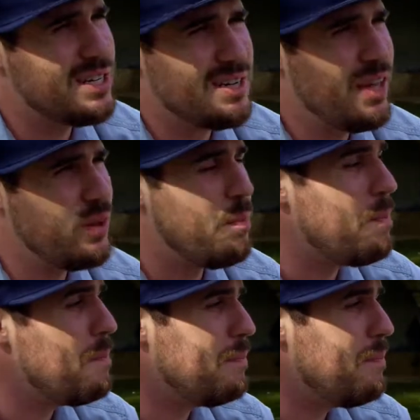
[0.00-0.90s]
another
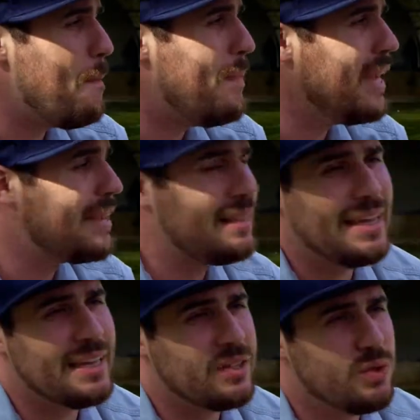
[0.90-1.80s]
big
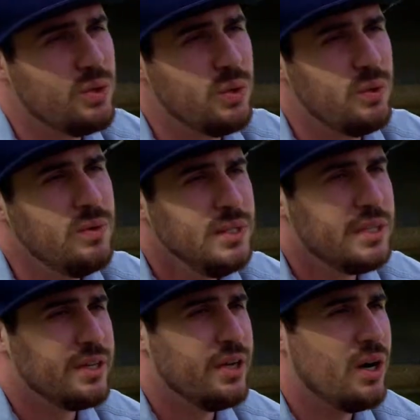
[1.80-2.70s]
thing too,
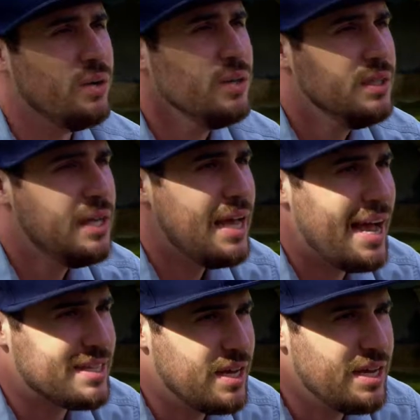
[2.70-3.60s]
you know.
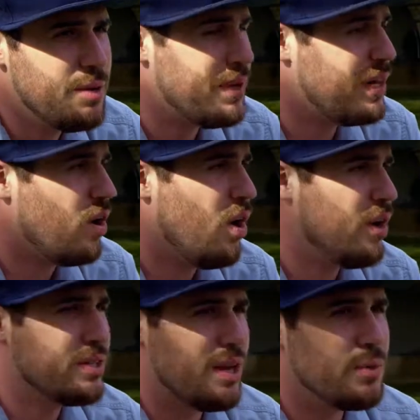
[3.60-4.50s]
As an independent
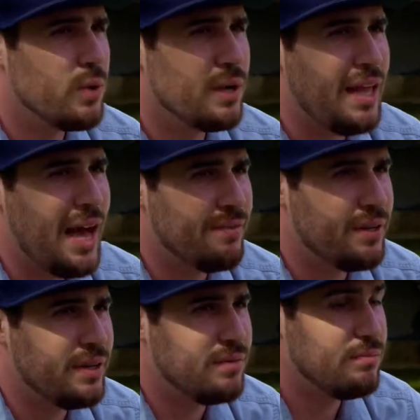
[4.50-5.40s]
artist, I'm doing a lot of
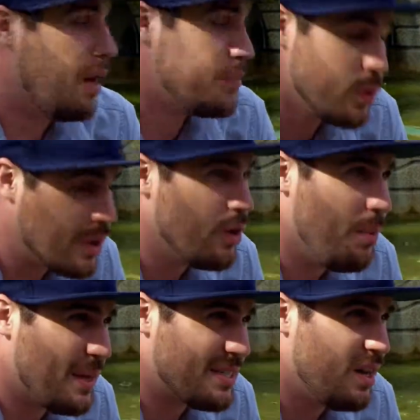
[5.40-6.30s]
it, I'm doing it
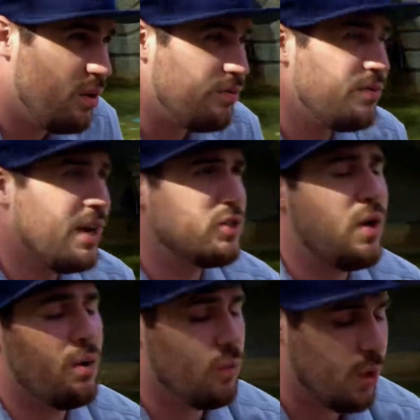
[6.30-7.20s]
all myself. I
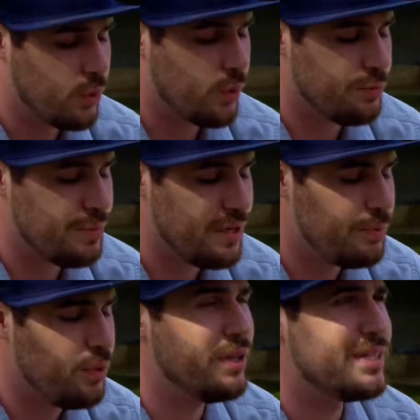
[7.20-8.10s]
try and work with
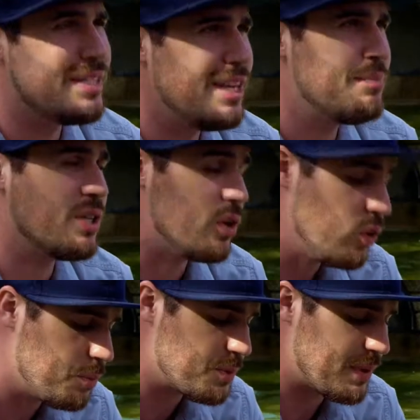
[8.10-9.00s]
people and teams and
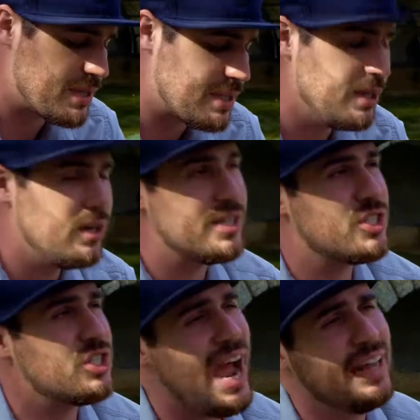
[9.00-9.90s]
groups, but still
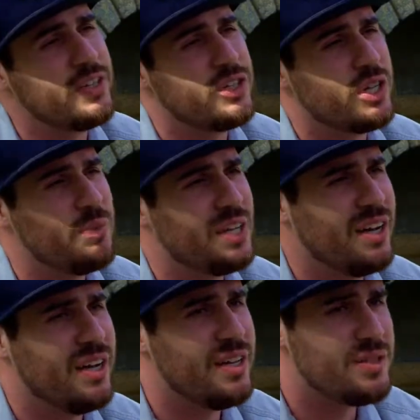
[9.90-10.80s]
it's challenging
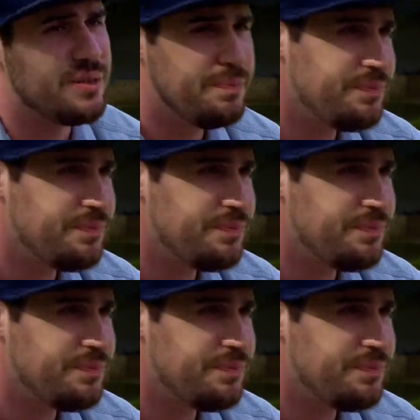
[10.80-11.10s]
because